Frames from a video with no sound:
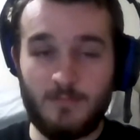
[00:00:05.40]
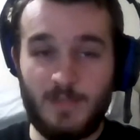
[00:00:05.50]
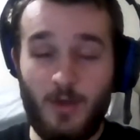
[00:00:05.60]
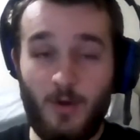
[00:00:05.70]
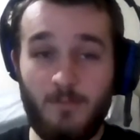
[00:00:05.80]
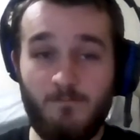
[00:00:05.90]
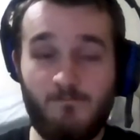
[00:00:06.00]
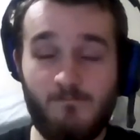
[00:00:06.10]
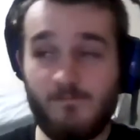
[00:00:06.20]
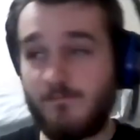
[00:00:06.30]

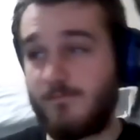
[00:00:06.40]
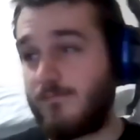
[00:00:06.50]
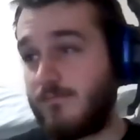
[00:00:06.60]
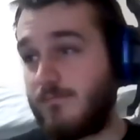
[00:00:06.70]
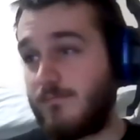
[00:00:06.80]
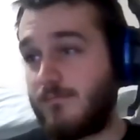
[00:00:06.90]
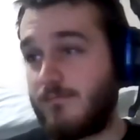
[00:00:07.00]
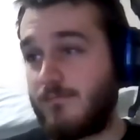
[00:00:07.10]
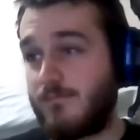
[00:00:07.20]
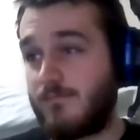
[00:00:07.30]

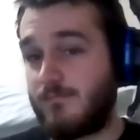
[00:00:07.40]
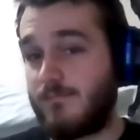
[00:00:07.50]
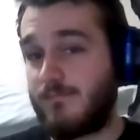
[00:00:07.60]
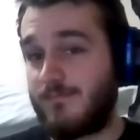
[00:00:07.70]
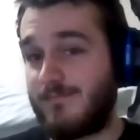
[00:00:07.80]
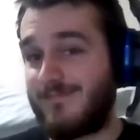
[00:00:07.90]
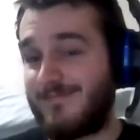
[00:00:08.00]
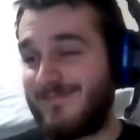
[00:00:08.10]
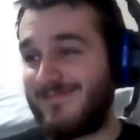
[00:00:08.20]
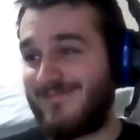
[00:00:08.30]

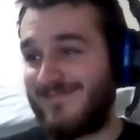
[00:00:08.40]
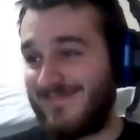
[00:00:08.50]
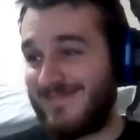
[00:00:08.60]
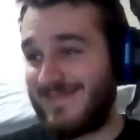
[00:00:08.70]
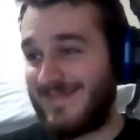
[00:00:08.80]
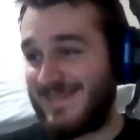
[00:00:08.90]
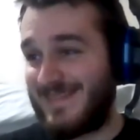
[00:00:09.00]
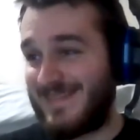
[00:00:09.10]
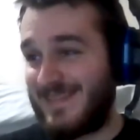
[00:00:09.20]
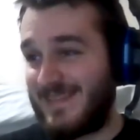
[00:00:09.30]

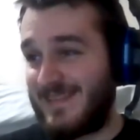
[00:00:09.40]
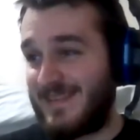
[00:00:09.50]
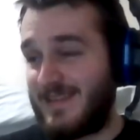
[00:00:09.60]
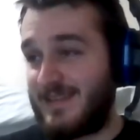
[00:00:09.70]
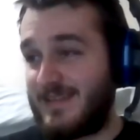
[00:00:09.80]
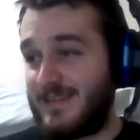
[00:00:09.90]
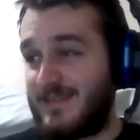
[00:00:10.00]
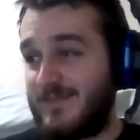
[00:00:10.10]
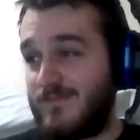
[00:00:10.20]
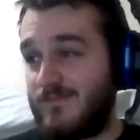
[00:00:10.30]

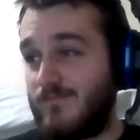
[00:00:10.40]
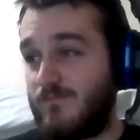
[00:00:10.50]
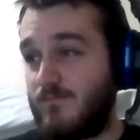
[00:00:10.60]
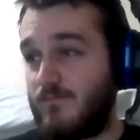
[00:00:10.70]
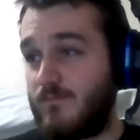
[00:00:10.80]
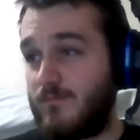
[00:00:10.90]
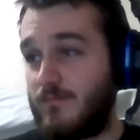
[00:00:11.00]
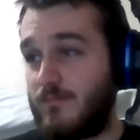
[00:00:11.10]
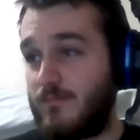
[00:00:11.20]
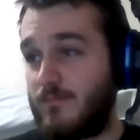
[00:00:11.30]

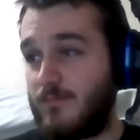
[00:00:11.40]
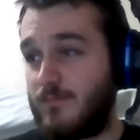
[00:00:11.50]
[no speech]